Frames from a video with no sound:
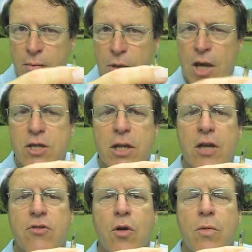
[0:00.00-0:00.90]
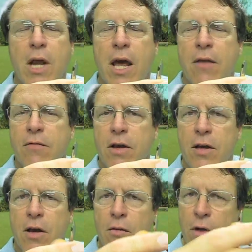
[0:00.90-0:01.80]
pH electrode would have
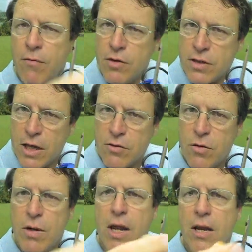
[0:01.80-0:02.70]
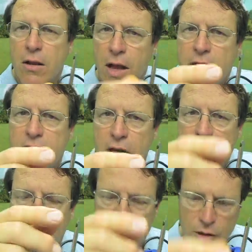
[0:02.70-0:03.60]
a, a, reference electrode and a glass
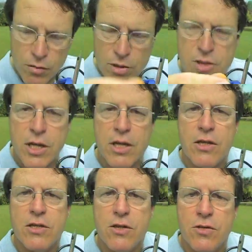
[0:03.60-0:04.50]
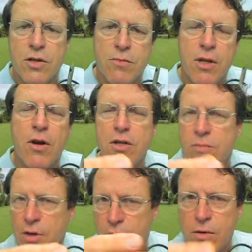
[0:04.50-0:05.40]
electrode that you would stick into solution. There are
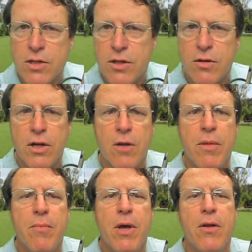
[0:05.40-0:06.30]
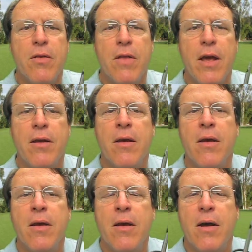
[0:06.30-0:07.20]
some other ones that are a little bit better than that,
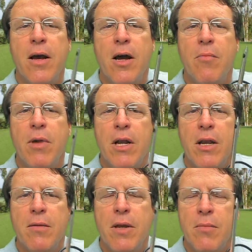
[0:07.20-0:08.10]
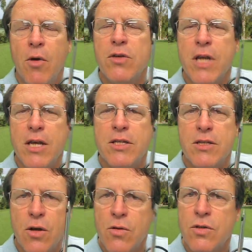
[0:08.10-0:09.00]
uh, but in, in most
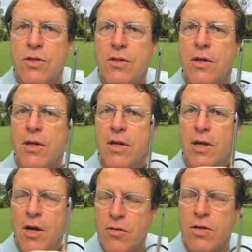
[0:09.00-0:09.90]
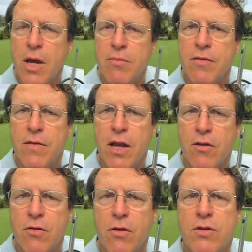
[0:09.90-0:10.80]
cases, those other types of
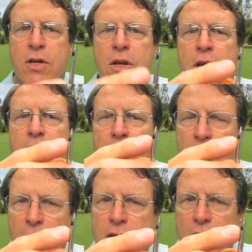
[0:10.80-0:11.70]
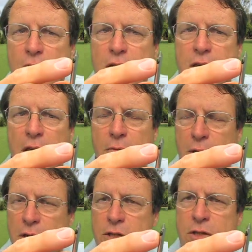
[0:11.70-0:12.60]
electrodes, the non-solid state
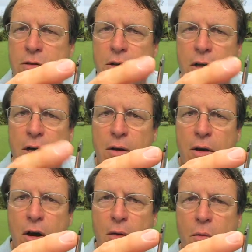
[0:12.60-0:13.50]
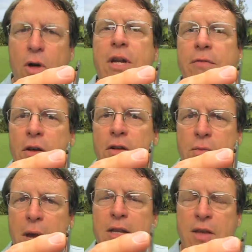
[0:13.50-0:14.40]
ones, uh, are more difficult
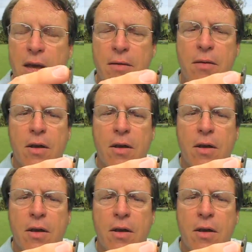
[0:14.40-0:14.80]
to maintain.